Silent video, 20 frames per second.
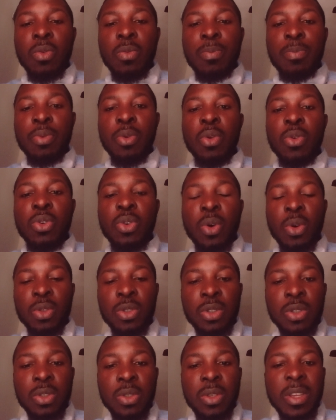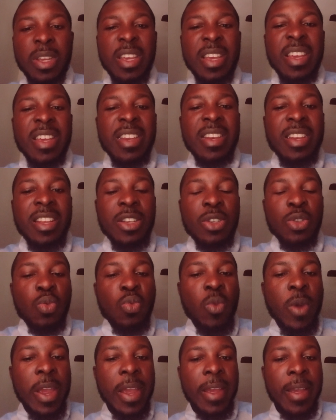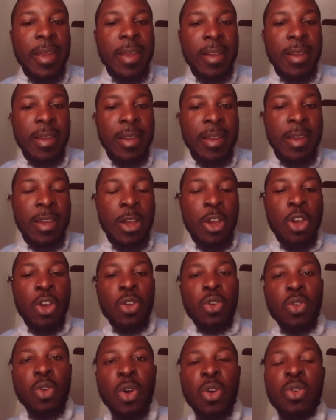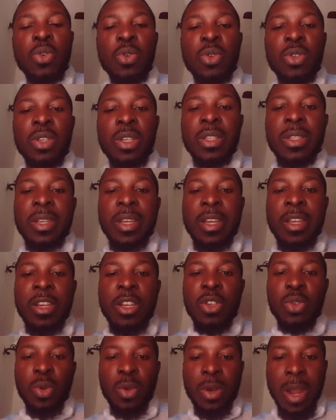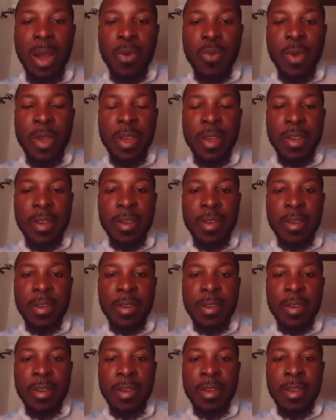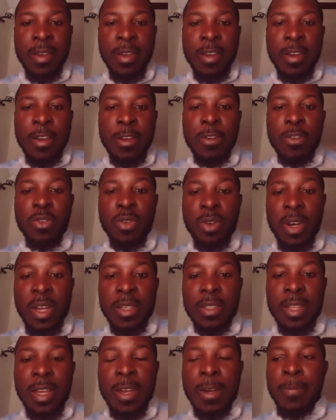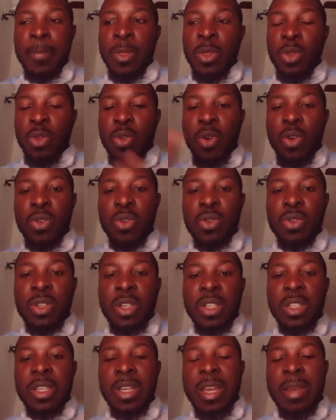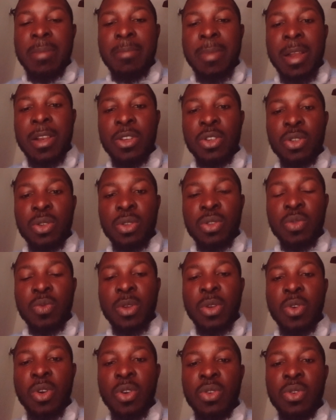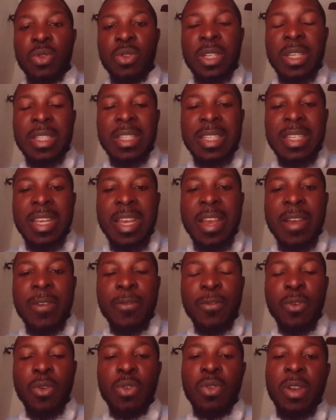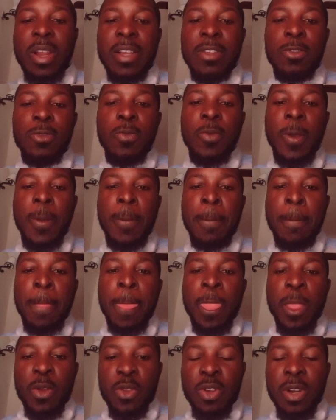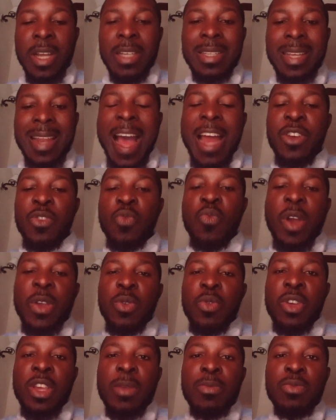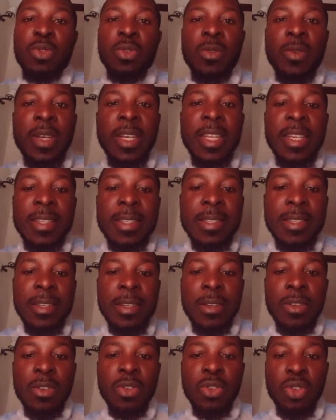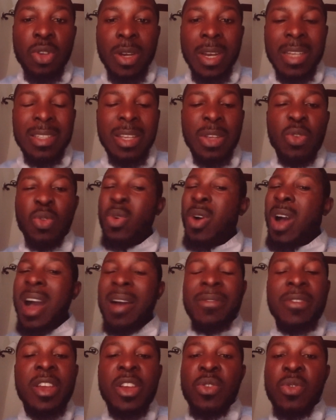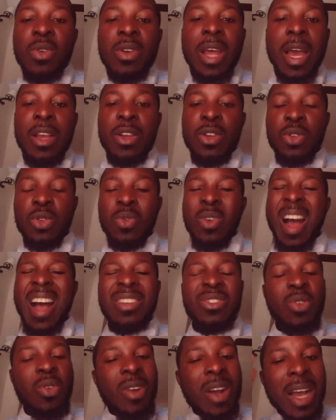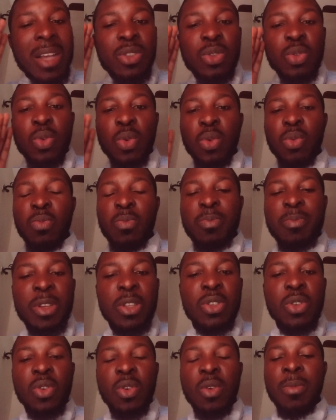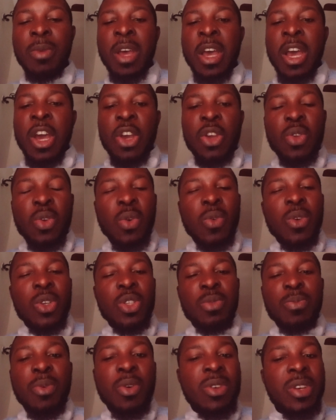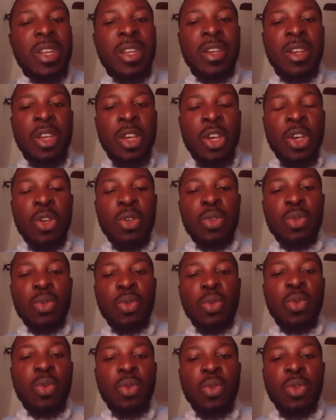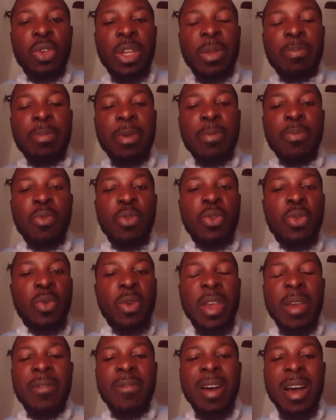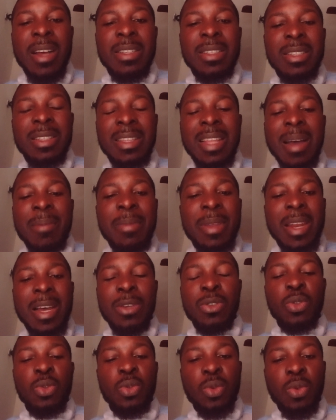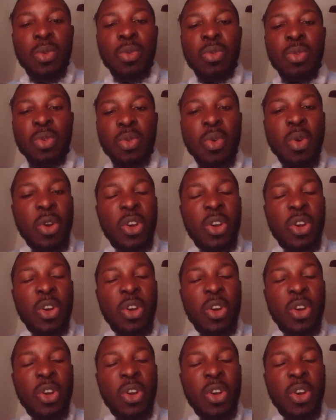products in this way. Don't use it in this other way. Do you understand? Don't use it in malicious way. Don't use it in fraudulent way. Do you understand? And when you keep to this, do you understand? You don't have any other issue. As long as you're meeting up, you're responding to the people you gave us terminals to, you're